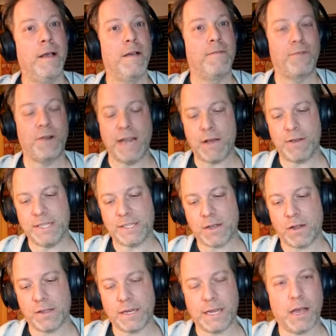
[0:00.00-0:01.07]
for now, he's
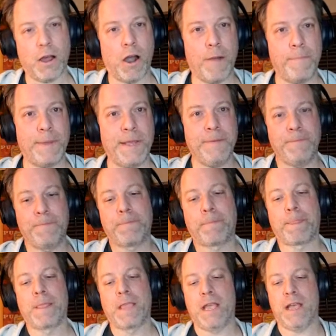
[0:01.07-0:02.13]
calling it Harpy.
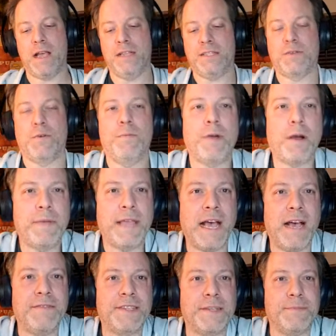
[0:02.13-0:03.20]
So we'll probably
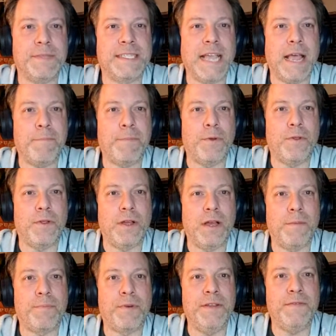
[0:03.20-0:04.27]
have some
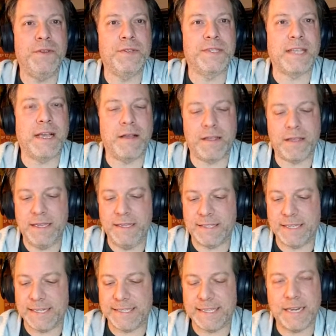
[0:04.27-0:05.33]
sample previews that he's
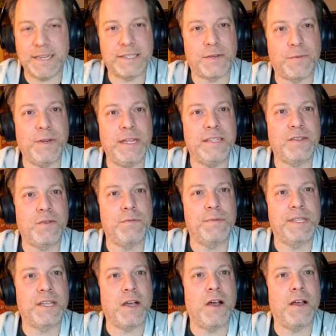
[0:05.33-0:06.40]
going to send us to read. So we'll
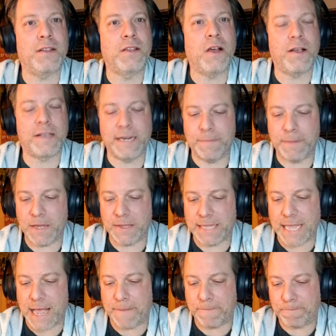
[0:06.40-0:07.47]
be talking about
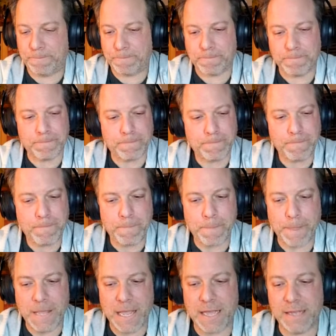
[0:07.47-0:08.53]
that. Yeah.